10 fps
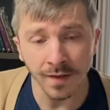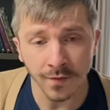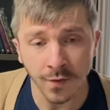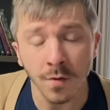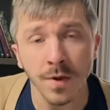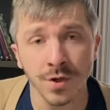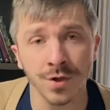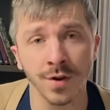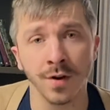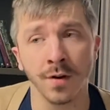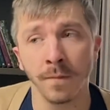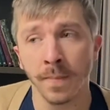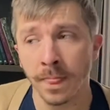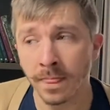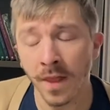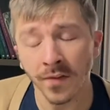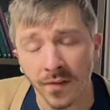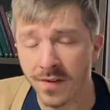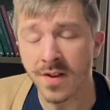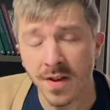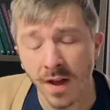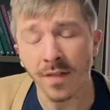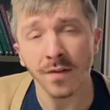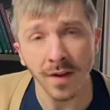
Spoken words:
to be sure, this is another